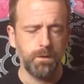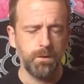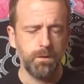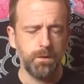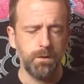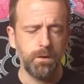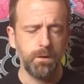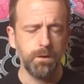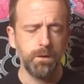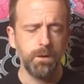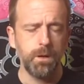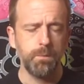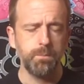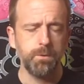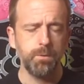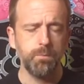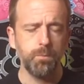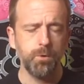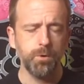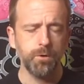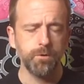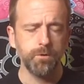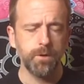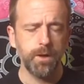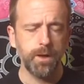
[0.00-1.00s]
A couple
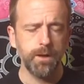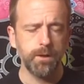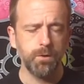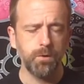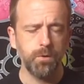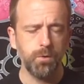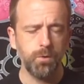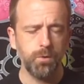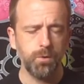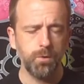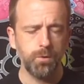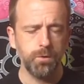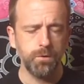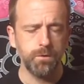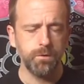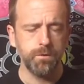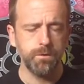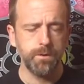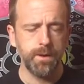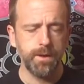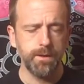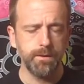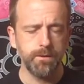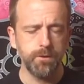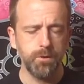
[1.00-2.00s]
more cycles.
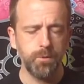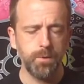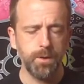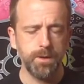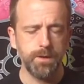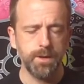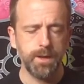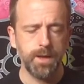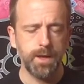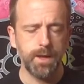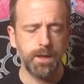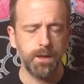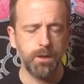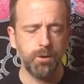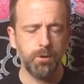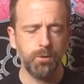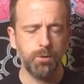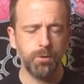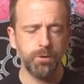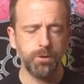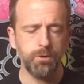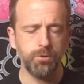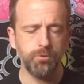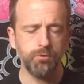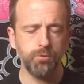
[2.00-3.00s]
As you inhale,
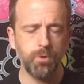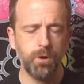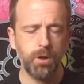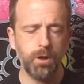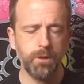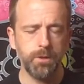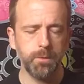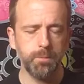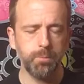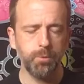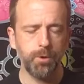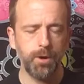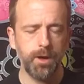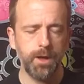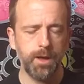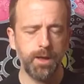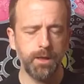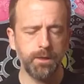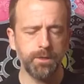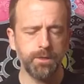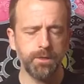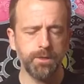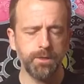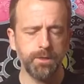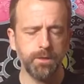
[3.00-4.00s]
you draw the
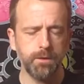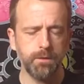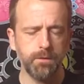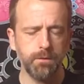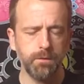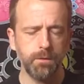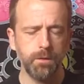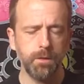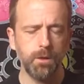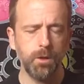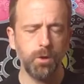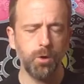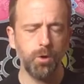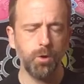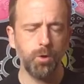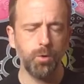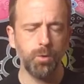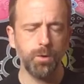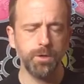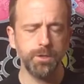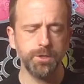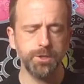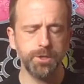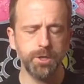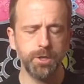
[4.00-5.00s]
breath low
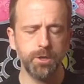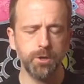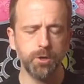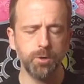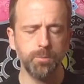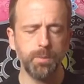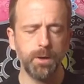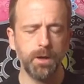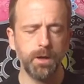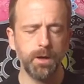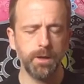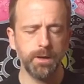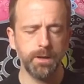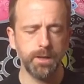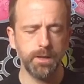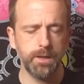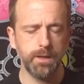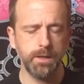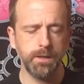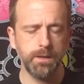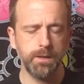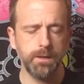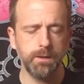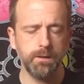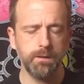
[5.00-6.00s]
into your
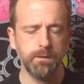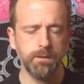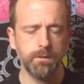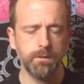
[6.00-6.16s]
body,